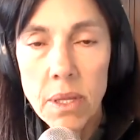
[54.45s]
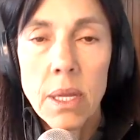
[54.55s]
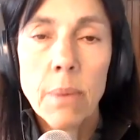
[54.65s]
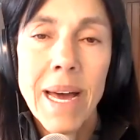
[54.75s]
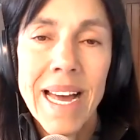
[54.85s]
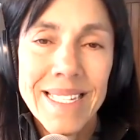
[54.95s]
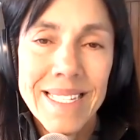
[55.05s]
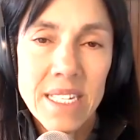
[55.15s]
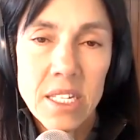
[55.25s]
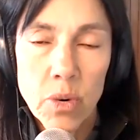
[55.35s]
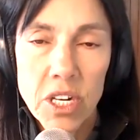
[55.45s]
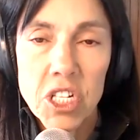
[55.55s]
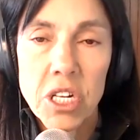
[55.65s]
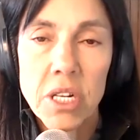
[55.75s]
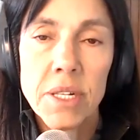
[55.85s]
The master
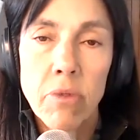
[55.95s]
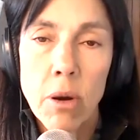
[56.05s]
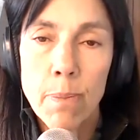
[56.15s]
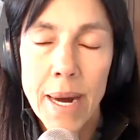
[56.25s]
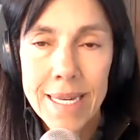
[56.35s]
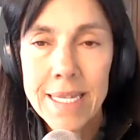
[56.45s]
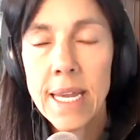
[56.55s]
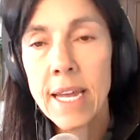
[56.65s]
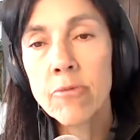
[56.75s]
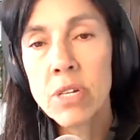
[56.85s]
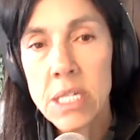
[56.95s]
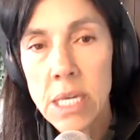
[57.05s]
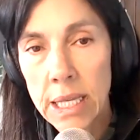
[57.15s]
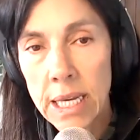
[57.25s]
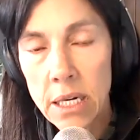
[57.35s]
switch is a robust and
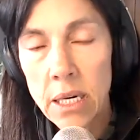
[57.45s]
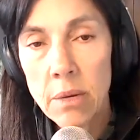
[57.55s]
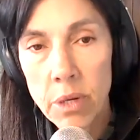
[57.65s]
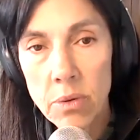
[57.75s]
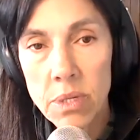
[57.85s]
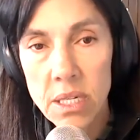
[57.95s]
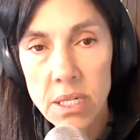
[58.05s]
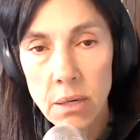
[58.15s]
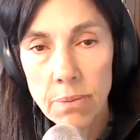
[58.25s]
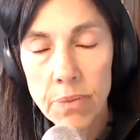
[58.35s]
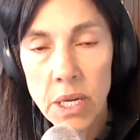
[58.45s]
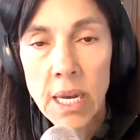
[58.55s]
resilient immune system."